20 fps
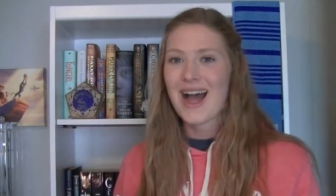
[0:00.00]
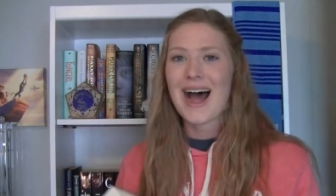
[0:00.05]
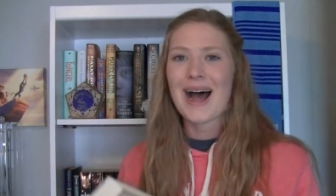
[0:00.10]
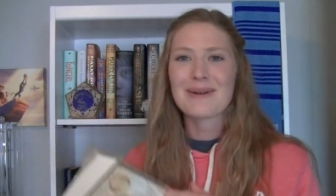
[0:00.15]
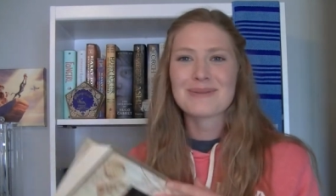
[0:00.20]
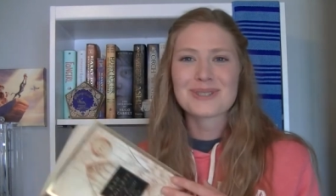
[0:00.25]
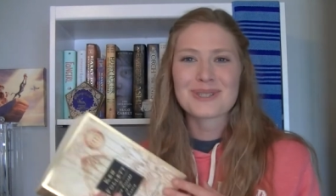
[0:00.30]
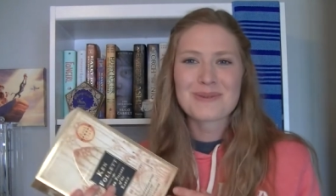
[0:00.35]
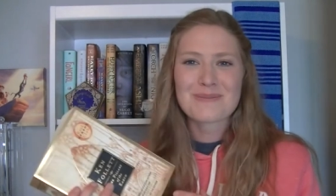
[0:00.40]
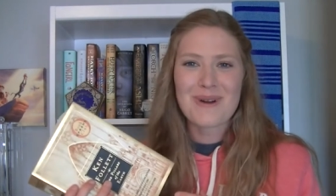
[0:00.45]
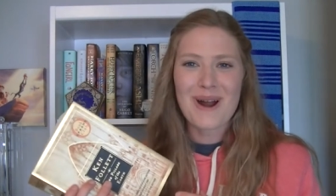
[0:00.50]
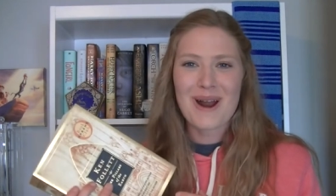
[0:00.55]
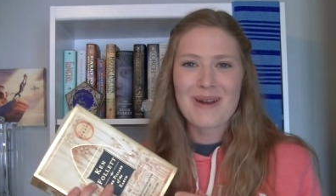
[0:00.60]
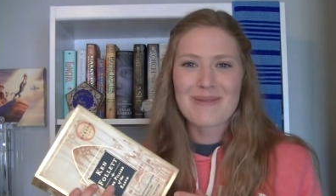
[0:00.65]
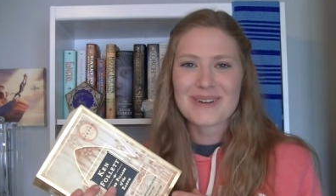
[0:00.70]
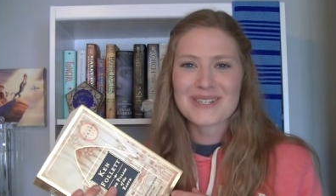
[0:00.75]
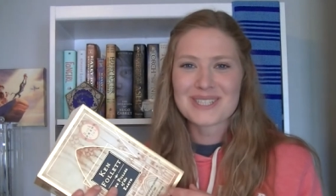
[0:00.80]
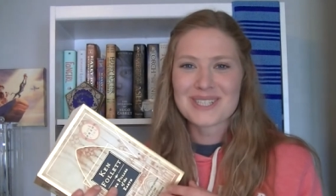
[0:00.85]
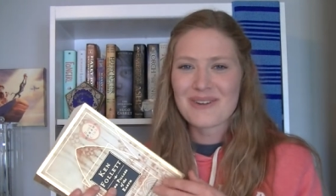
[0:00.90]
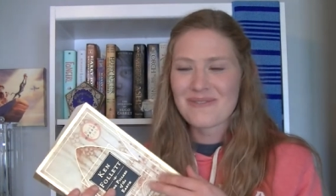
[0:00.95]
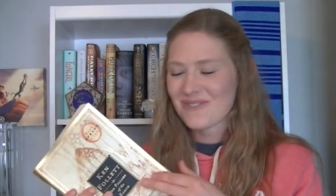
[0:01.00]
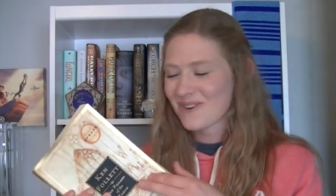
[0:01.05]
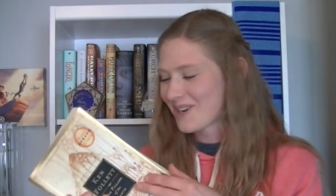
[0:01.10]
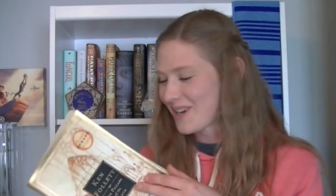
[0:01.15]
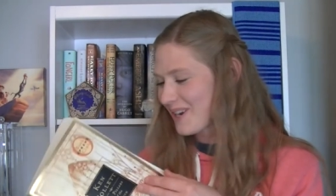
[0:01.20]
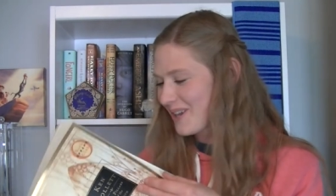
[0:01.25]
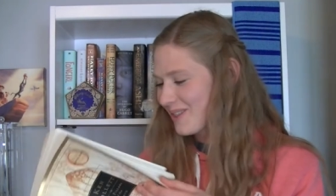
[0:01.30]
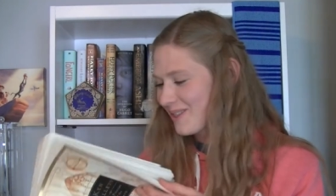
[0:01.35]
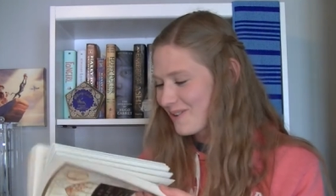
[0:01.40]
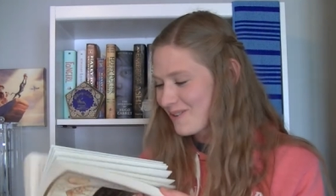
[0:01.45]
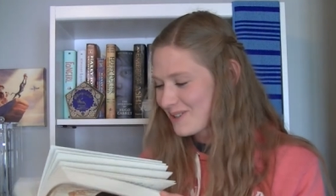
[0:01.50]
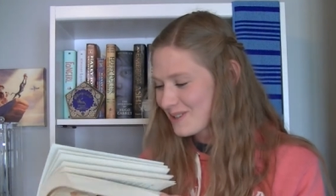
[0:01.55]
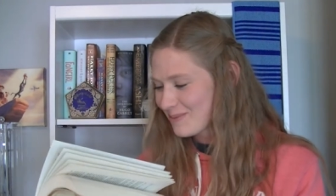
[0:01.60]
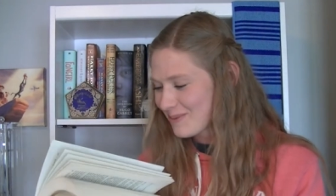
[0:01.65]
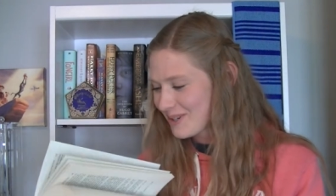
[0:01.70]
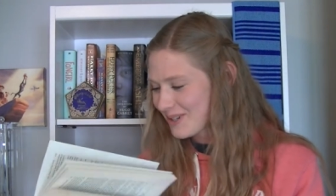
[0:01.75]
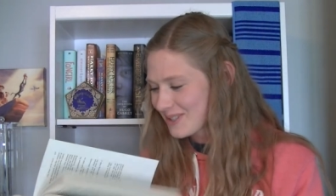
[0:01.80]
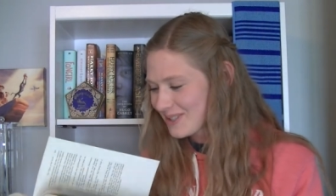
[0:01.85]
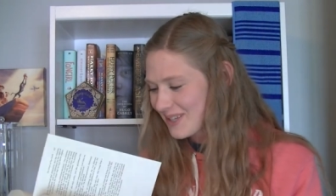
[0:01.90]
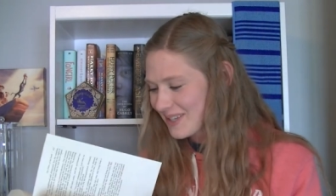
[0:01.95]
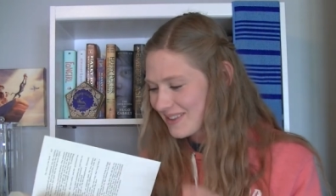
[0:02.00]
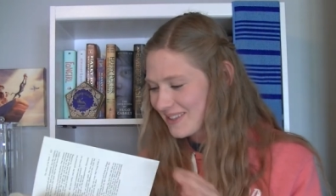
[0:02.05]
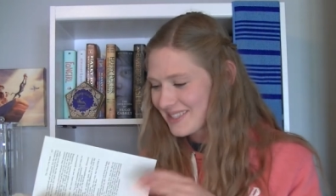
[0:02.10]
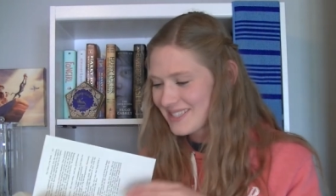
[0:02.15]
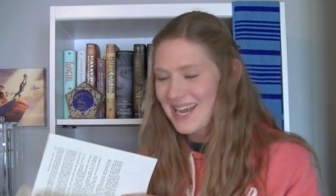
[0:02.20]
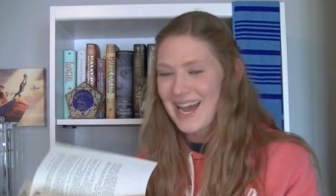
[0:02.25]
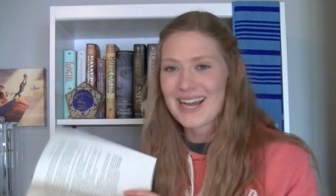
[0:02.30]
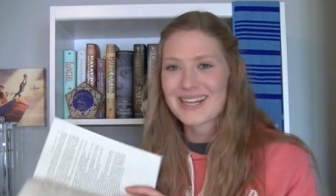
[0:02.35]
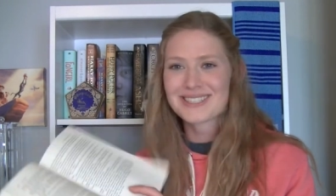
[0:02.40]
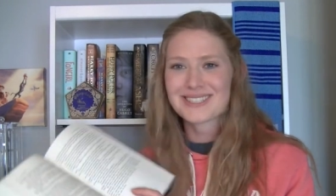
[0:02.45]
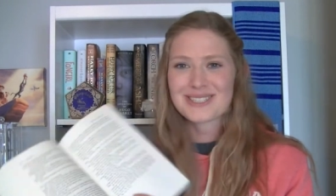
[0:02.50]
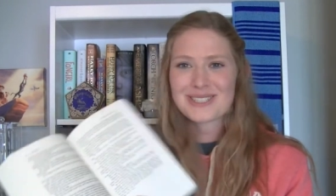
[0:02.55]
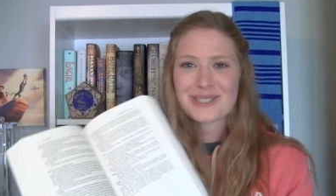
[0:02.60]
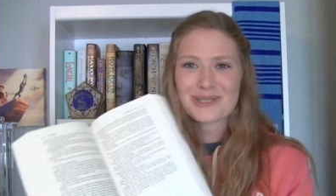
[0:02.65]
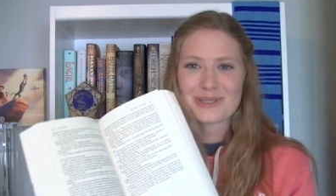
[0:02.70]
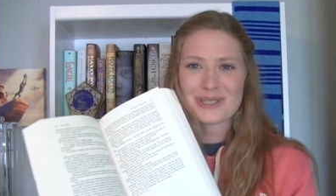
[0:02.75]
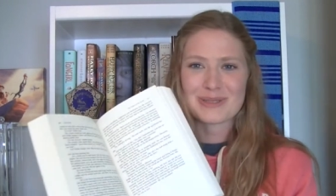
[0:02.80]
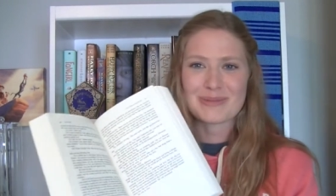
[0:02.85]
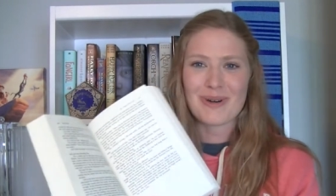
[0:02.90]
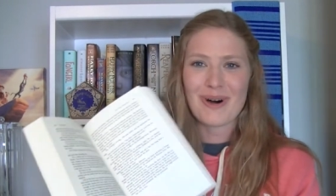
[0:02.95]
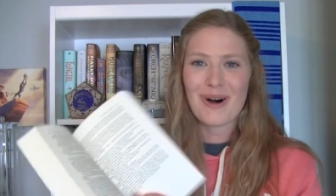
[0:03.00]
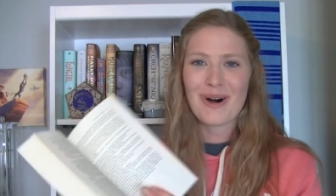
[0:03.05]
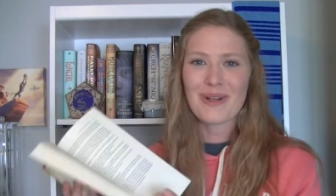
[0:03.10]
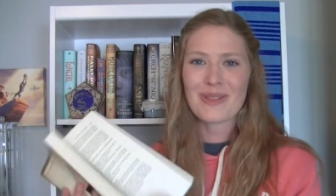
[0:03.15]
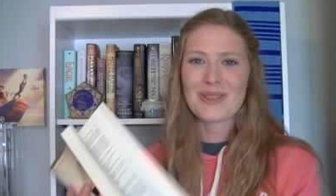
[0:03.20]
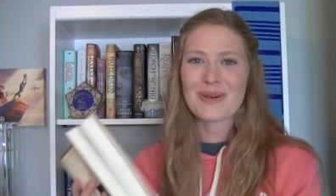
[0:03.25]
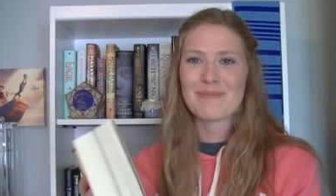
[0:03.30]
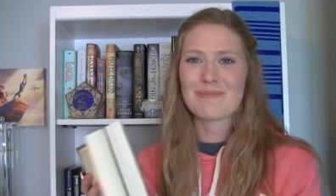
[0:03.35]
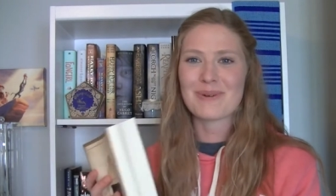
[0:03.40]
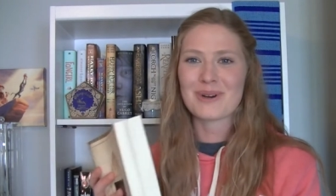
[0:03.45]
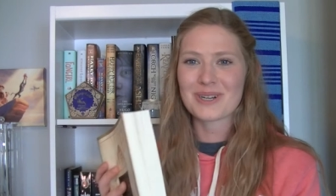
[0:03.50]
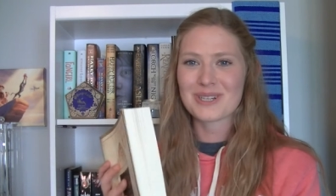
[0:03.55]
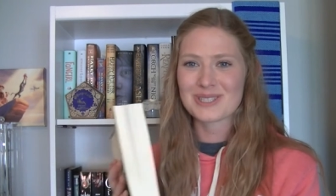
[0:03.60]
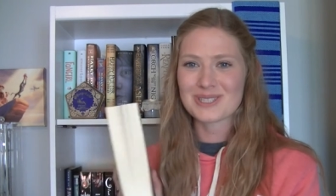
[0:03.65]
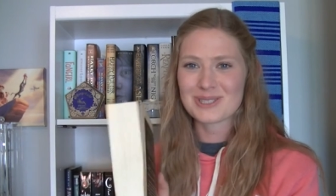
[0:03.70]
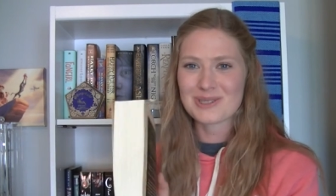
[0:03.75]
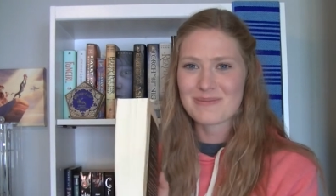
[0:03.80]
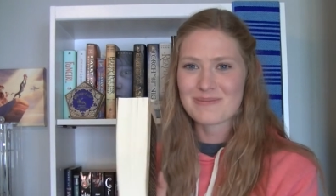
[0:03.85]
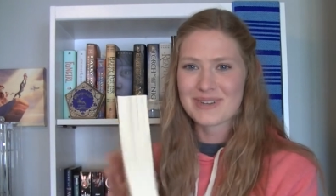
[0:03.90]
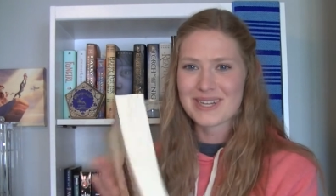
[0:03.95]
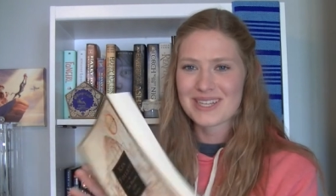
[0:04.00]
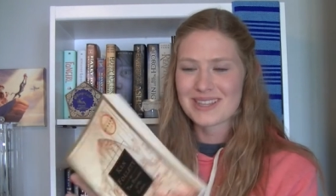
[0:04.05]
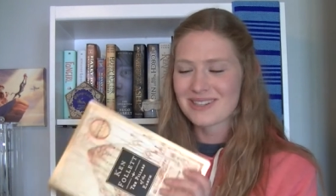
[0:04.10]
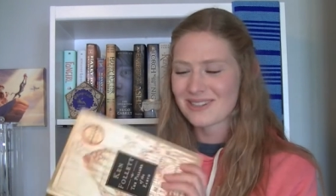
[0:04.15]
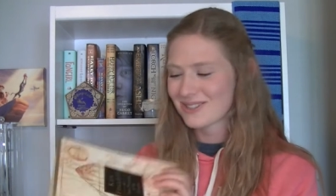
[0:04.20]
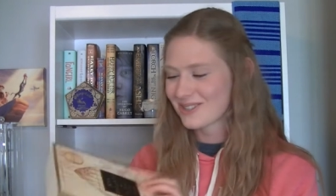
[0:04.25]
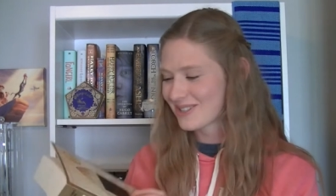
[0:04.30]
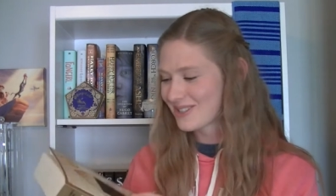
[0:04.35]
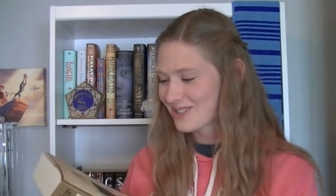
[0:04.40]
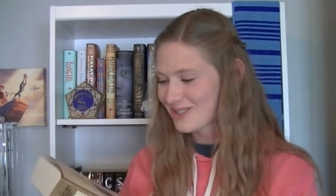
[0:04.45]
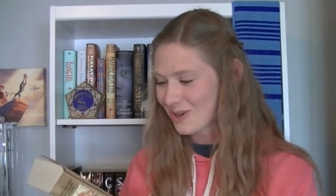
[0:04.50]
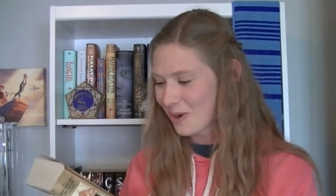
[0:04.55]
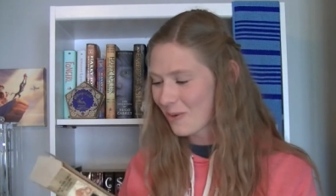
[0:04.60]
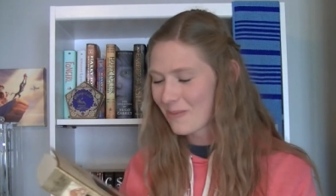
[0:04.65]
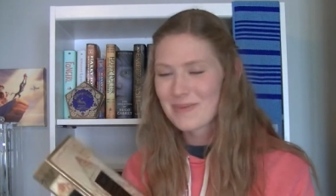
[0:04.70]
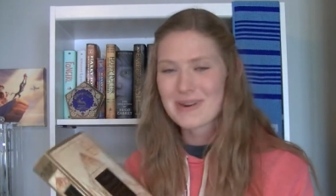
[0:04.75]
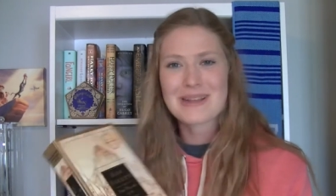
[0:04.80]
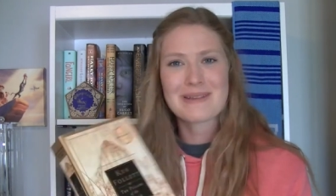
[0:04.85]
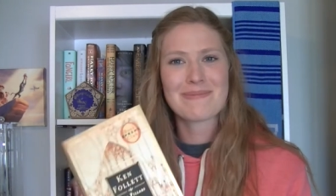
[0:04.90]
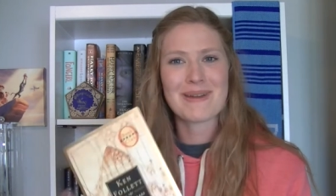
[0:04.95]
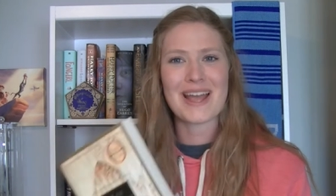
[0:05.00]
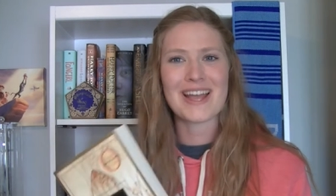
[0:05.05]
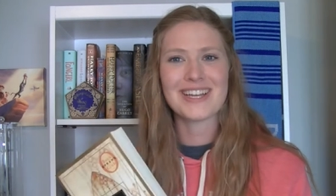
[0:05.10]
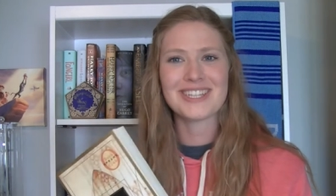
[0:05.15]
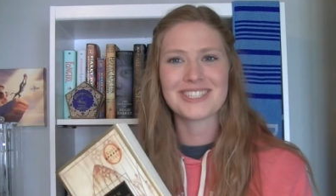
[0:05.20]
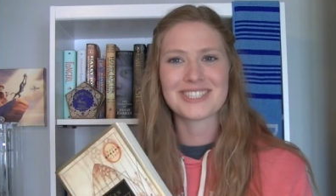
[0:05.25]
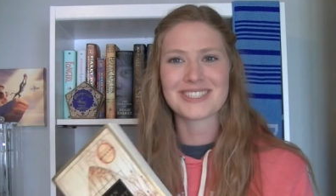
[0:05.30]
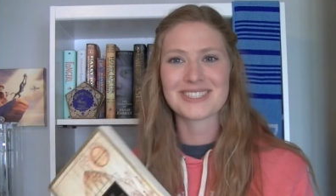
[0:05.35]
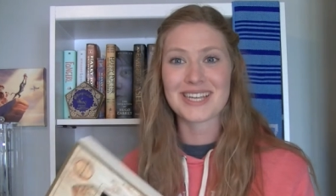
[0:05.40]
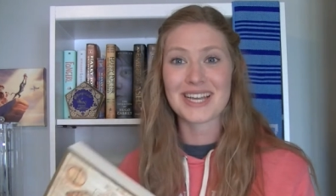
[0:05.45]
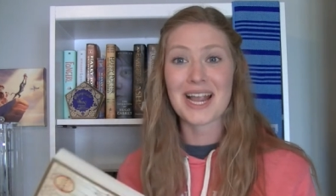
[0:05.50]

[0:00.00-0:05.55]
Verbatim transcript: I'm so proud of myself for getting through this because, like, the text is so small and the book is so big. There's so many pages.